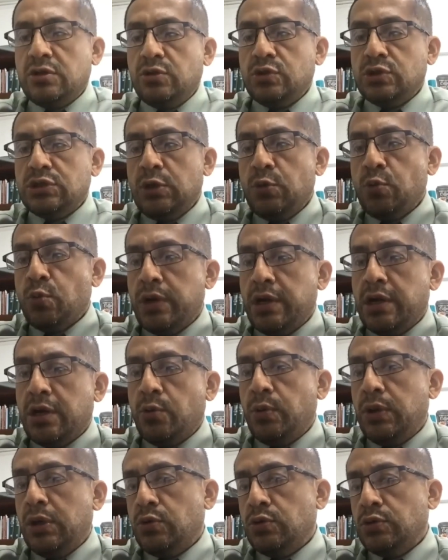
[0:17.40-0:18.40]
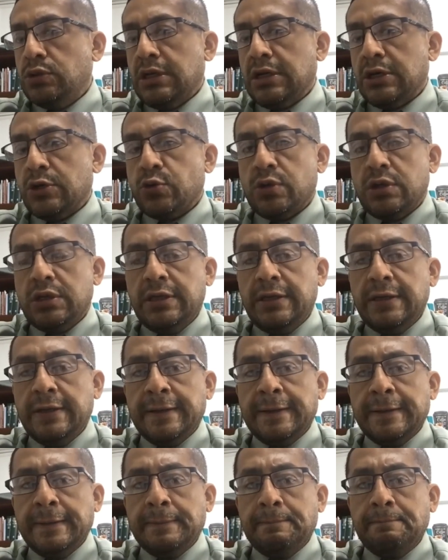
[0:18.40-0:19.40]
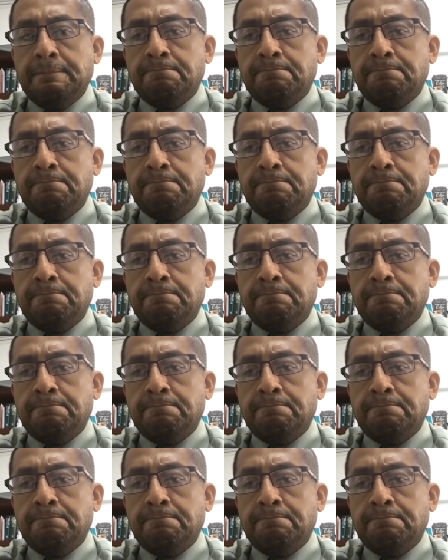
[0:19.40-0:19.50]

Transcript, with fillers: to see where we could actually um,